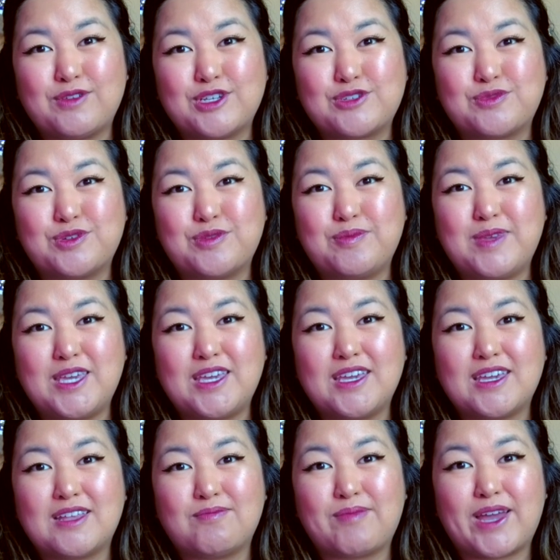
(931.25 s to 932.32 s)
which will be
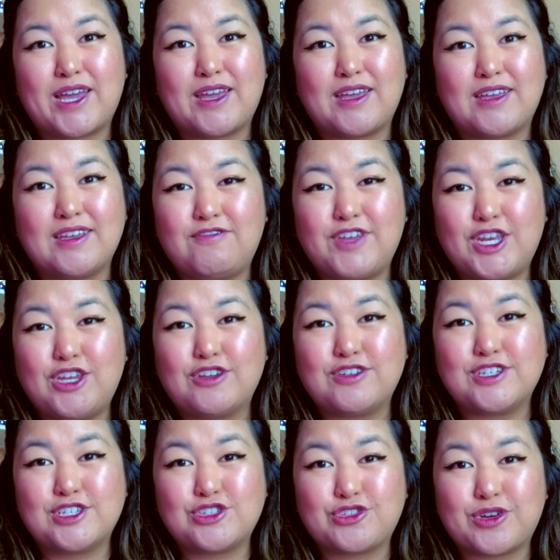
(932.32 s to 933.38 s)
in my video
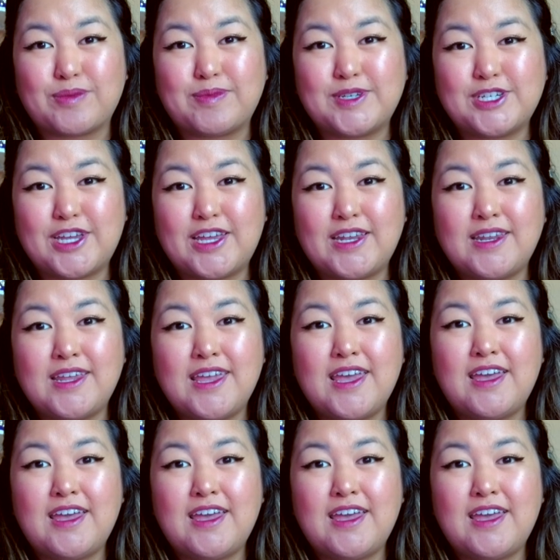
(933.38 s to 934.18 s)
description.